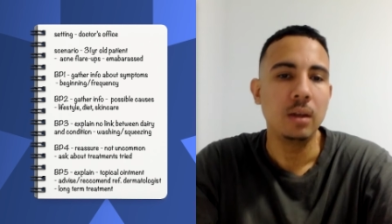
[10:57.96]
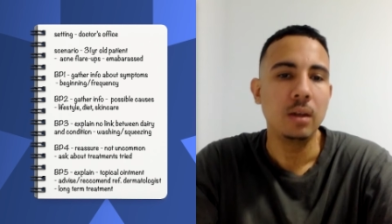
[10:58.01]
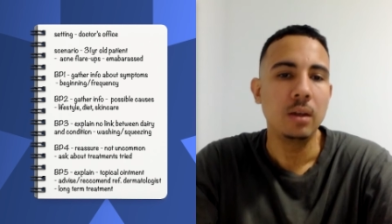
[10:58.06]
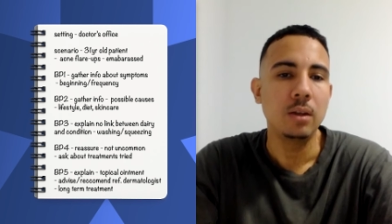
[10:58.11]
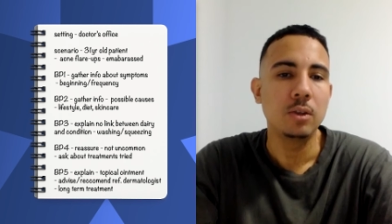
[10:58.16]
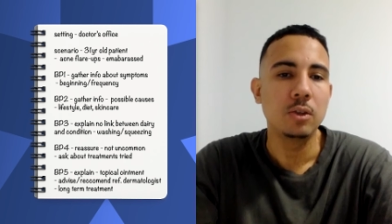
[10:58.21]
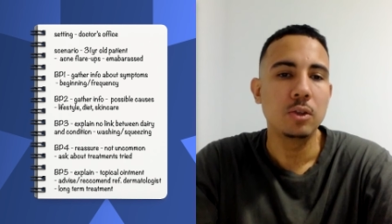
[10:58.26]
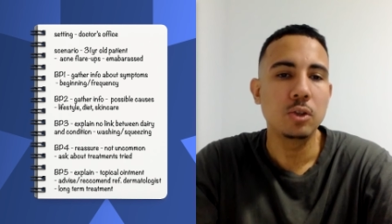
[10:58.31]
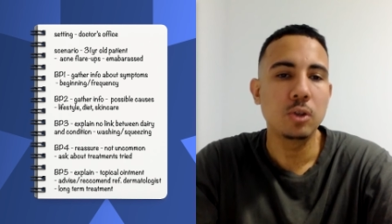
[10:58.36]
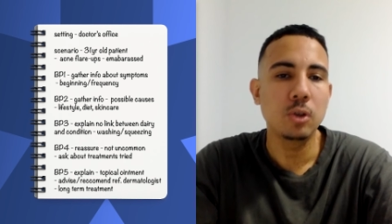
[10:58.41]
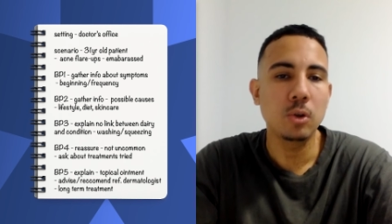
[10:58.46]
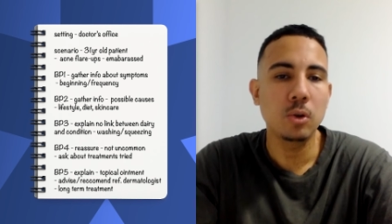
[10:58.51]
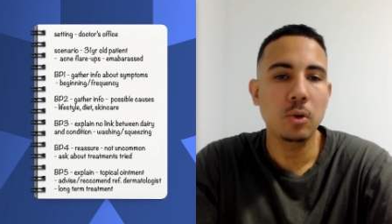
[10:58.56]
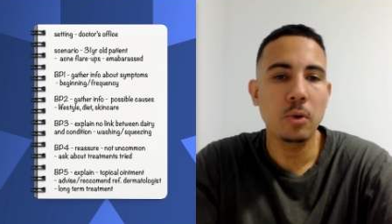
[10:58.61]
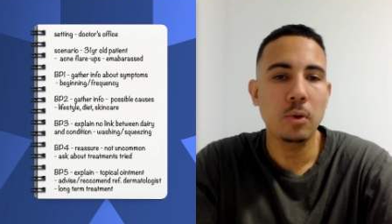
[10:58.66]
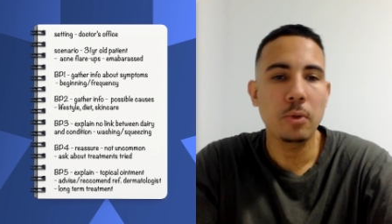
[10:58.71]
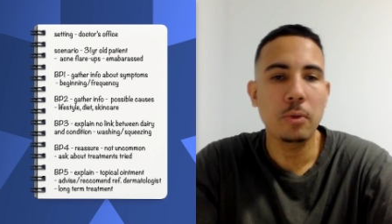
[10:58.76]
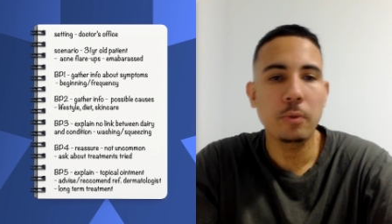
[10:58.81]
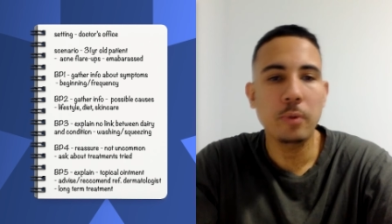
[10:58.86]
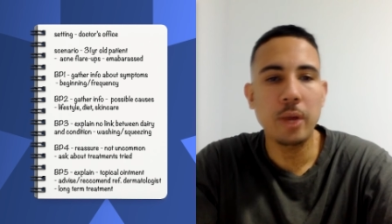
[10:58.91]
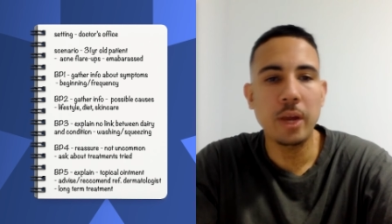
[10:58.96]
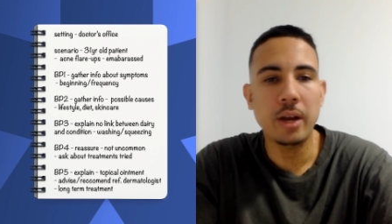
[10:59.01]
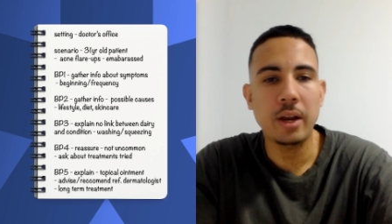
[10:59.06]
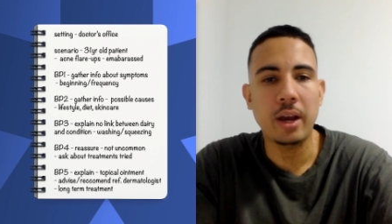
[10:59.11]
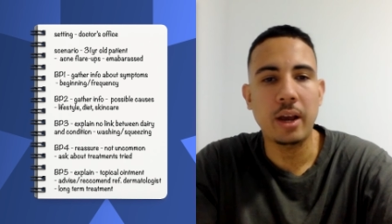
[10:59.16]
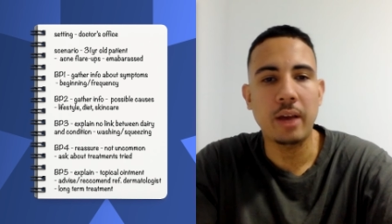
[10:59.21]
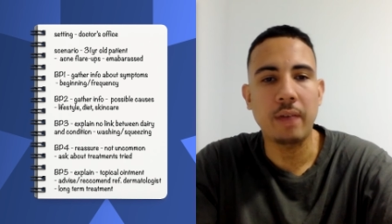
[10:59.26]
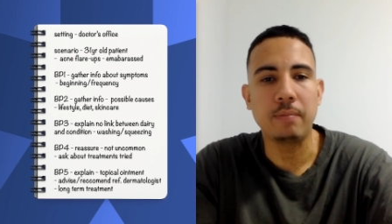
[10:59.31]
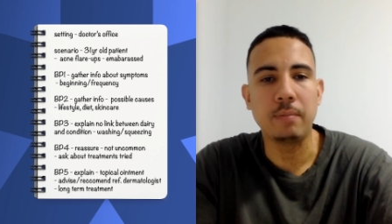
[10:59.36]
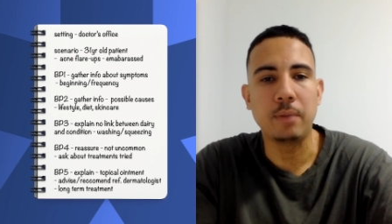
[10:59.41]
So,
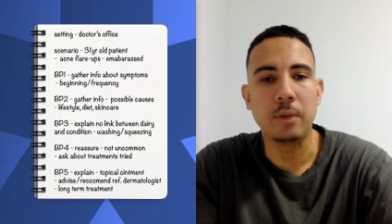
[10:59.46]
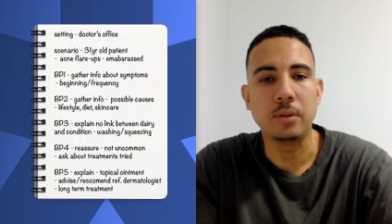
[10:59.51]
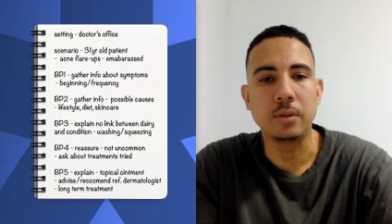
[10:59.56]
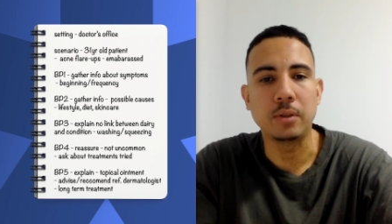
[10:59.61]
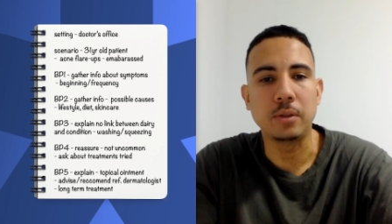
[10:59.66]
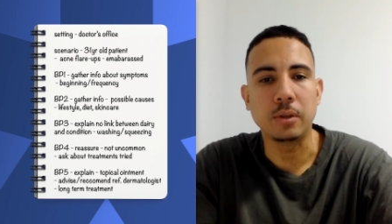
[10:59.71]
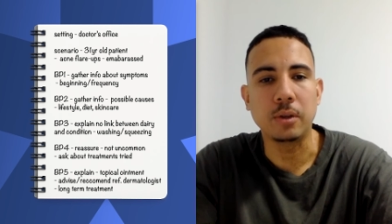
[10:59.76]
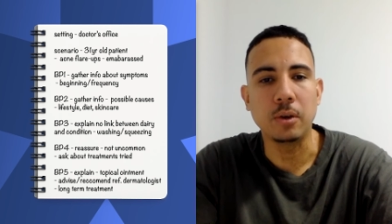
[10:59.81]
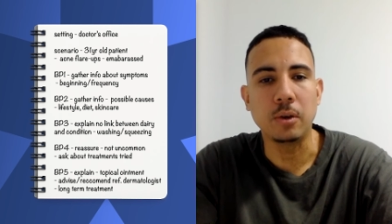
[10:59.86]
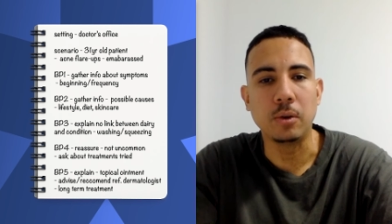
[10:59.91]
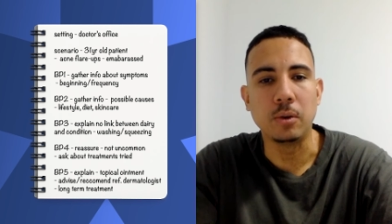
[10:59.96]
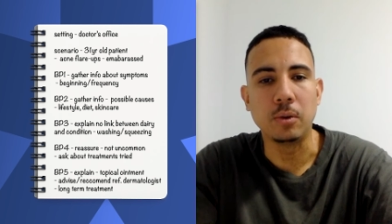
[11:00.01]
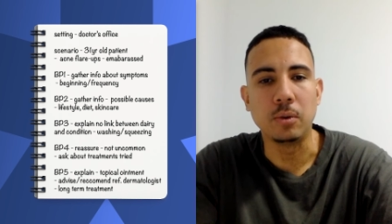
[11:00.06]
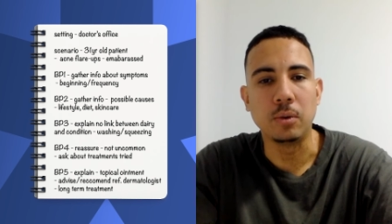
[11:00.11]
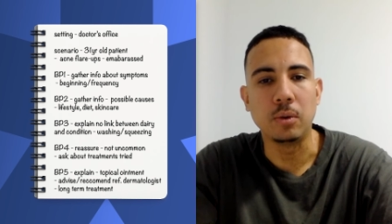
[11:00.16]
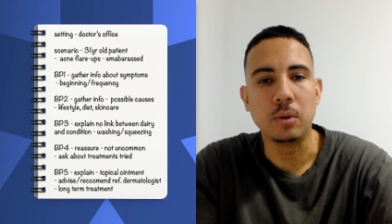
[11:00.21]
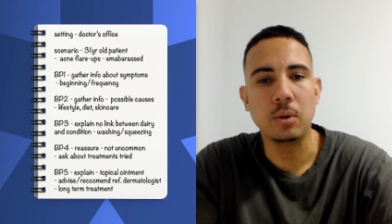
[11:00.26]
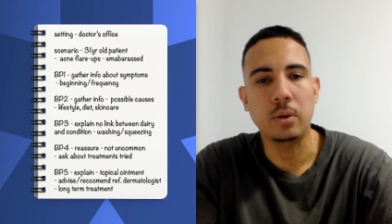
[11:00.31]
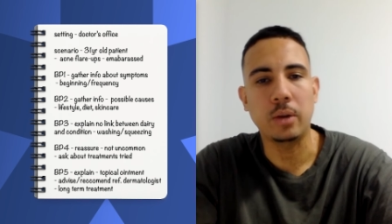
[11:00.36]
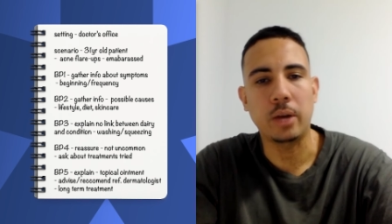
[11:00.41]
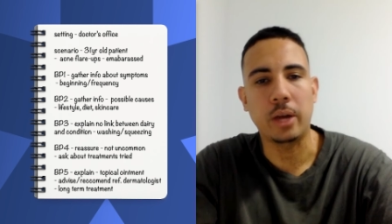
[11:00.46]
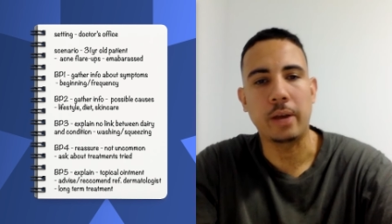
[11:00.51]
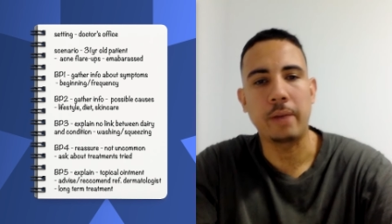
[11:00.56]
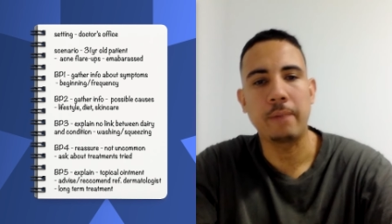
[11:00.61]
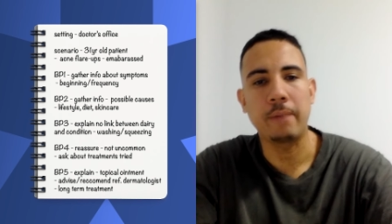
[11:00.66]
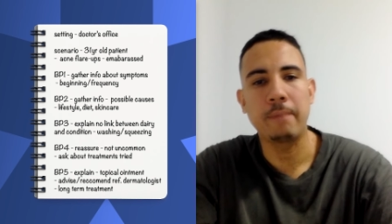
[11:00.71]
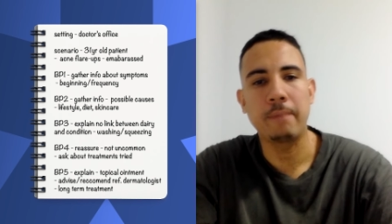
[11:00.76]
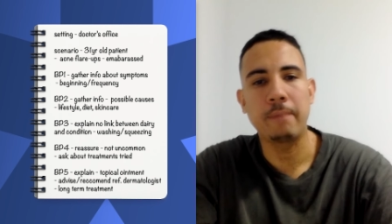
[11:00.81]
3.5 months ago. Okay.